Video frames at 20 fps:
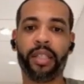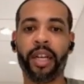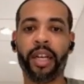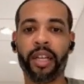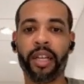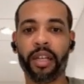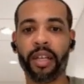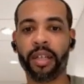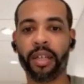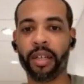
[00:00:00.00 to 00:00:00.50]

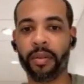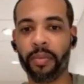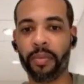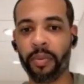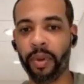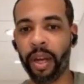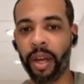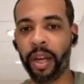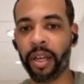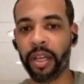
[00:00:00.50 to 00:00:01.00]
tend
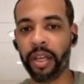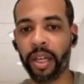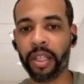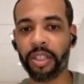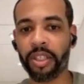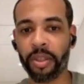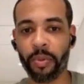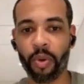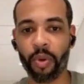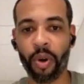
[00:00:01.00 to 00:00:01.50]
to end
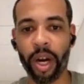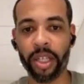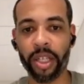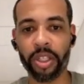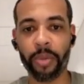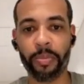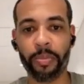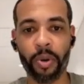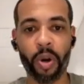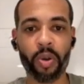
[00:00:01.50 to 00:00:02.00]
in some
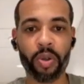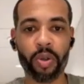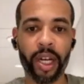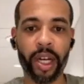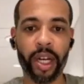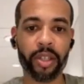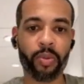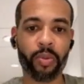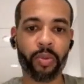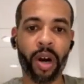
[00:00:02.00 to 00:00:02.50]
crazy
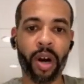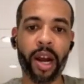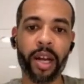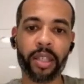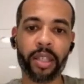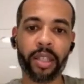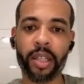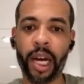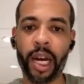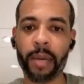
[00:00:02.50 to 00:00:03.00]
protest
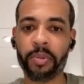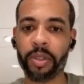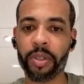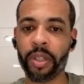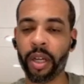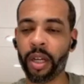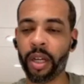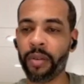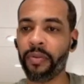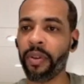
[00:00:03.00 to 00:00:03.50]
riots type
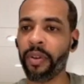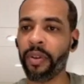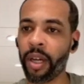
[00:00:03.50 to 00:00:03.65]
stuff.